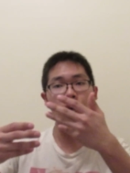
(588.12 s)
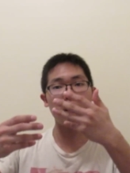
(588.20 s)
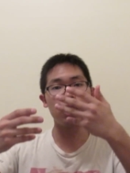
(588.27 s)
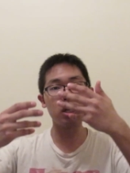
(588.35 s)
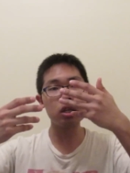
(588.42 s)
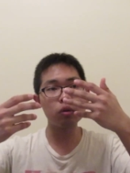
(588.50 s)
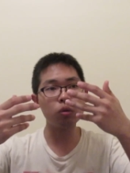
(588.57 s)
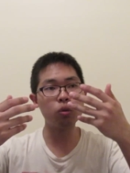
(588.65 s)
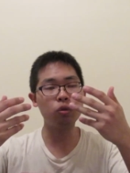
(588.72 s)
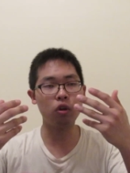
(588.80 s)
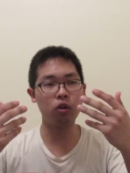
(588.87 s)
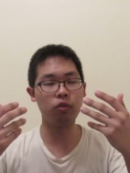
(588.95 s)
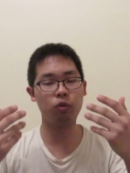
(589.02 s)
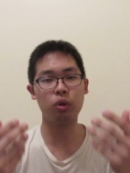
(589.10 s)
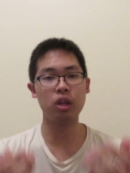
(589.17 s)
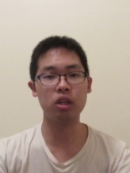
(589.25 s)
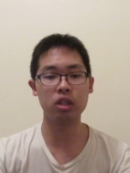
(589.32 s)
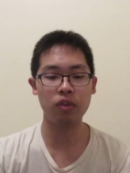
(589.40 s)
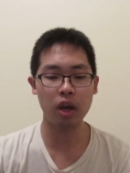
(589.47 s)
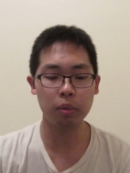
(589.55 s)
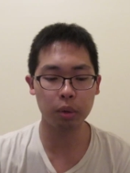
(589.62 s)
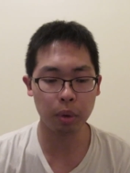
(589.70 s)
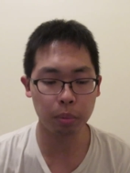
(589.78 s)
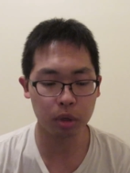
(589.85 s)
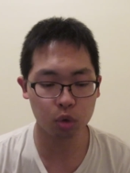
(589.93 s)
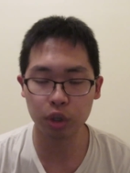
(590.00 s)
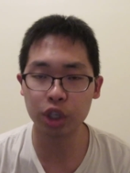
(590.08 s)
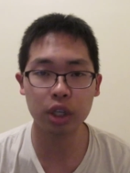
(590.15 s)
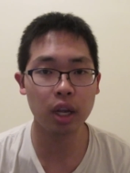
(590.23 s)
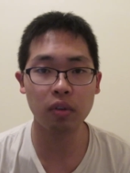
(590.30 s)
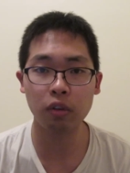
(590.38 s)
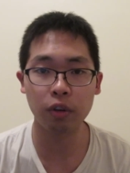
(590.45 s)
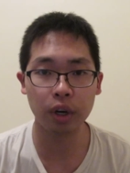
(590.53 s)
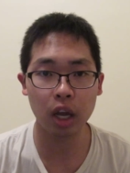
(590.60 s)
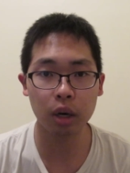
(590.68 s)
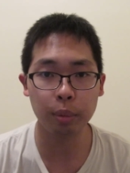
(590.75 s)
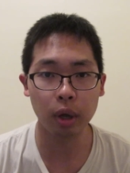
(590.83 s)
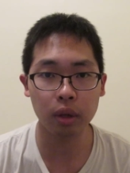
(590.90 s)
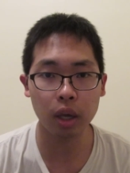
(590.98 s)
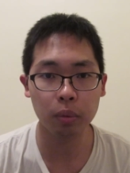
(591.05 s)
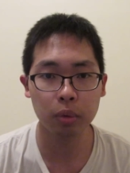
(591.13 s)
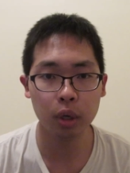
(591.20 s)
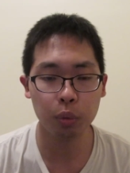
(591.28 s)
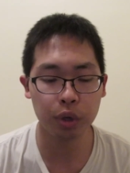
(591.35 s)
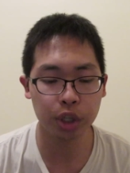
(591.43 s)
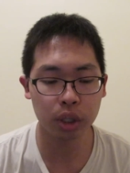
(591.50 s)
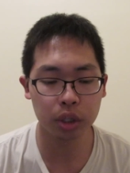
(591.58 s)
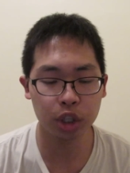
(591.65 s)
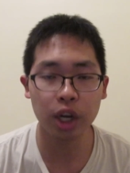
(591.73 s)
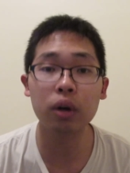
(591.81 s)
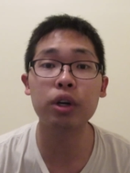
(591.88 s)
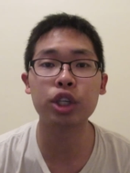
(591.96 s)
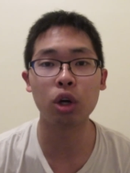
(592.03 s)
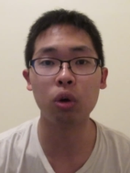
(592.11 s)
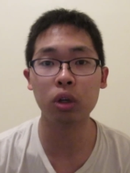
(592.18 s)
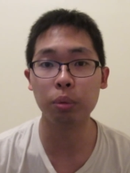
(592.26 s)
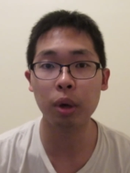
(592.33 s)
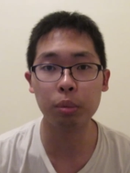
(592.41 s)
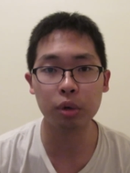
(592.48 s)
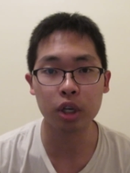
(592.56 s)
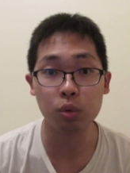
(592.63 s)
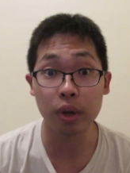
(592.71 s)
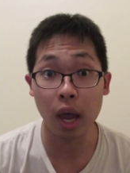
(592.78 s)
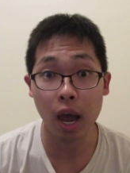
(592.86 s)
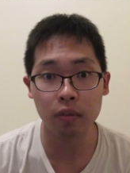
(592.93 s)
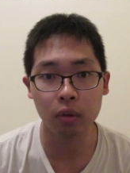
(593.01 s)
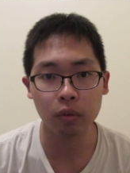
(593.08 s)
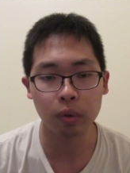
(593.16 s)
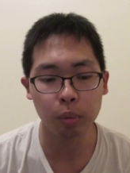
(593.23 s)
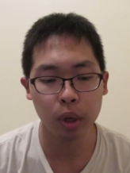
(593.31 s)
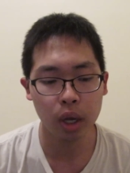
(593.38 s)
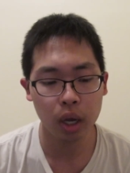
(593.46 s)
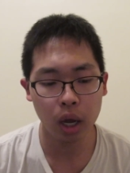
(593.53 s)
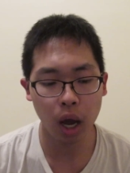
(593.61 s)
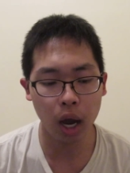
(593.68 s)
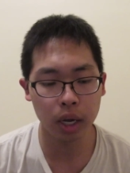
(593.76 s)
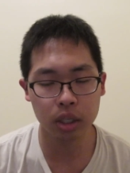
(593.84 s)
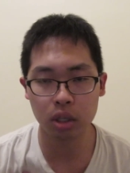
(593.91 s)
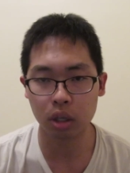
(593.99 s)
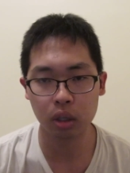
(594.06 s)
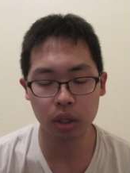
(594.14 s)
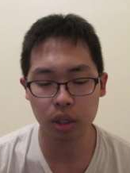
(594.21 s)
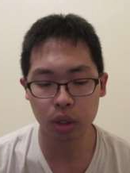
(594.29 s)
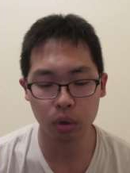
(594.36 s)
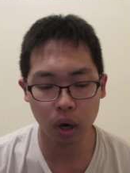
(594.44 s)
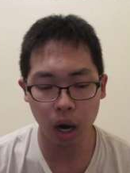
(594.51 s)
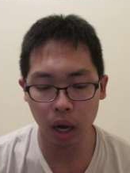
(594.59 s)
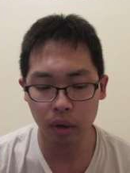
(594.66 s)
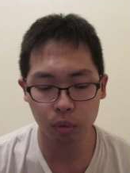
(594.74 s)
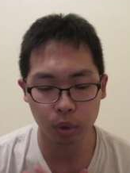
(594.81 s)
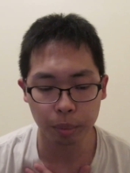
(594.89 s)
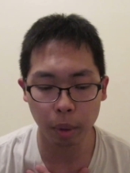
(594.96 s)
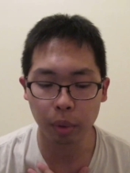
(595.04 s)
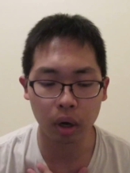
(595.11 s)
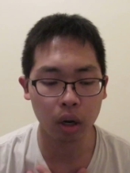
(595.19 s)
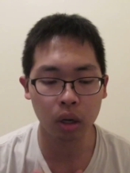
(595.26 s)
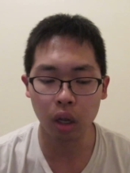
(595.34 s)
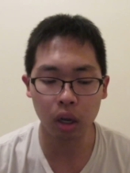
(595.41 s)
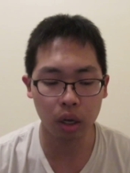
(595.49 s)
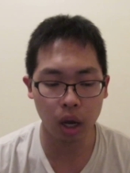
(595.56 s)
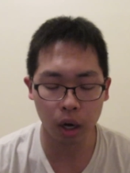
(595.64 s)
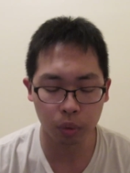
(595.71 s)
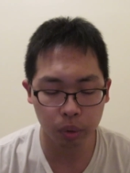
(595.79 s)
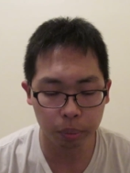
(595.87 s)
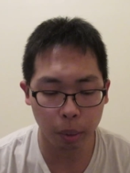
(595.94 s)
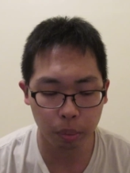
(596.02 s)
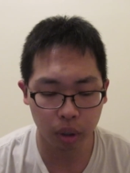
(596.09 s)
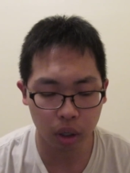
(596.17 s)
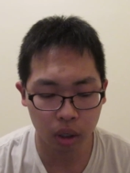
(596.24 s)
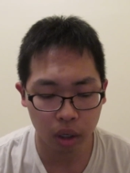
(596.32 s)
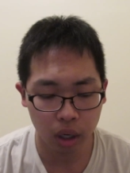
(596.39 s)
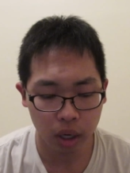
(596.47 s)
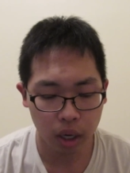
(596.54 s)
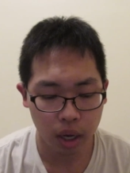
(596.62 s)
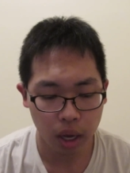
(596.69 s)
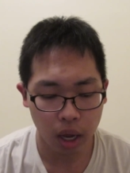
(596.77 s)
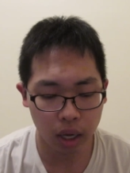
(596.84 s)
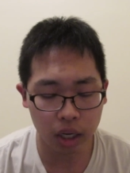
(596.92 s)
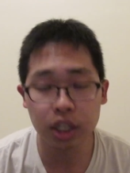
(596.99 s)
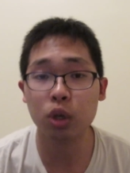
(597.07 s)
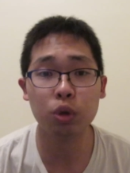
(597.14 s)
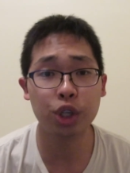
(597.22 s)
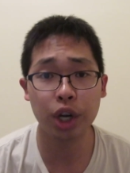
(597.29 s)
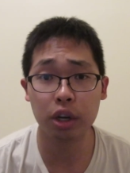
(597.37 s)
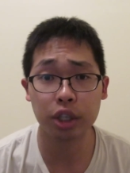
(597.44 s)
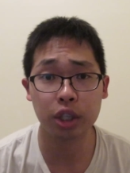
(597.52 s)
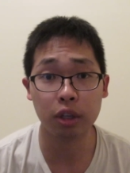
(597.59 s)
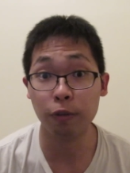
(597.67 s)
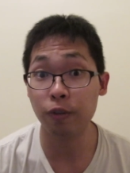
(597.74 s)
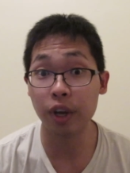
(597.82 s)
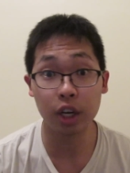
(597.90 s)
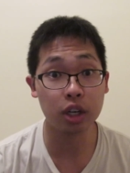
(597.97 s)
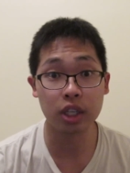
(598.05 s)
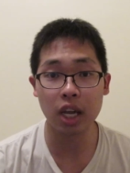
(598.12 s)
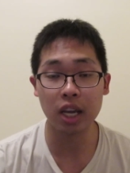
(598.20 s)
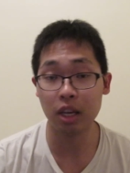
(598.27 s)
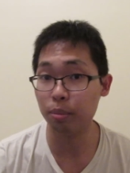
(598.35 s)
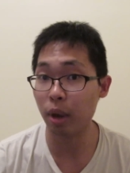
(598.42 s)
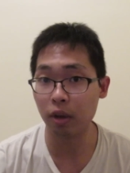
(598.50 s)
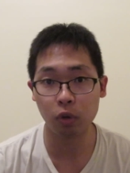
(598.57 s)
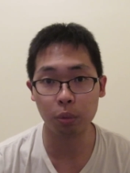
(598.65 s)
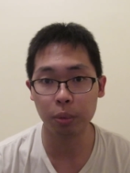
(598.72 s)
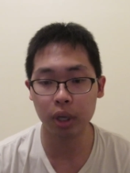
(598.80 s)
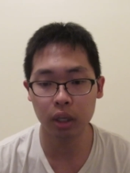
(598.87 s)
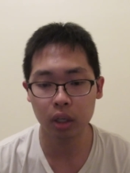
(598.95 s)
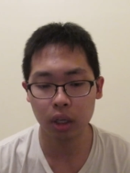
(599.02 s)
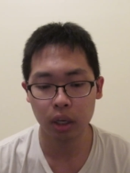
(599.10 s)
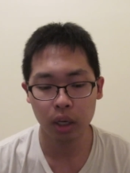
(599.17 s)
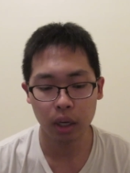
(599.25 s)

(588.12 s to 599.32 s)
in his, well, within his family members. We should never forget about that. We should cherish all the memories we have of them. I certainly do. I remember all. I remember, and I still cherish the figures that he made for me,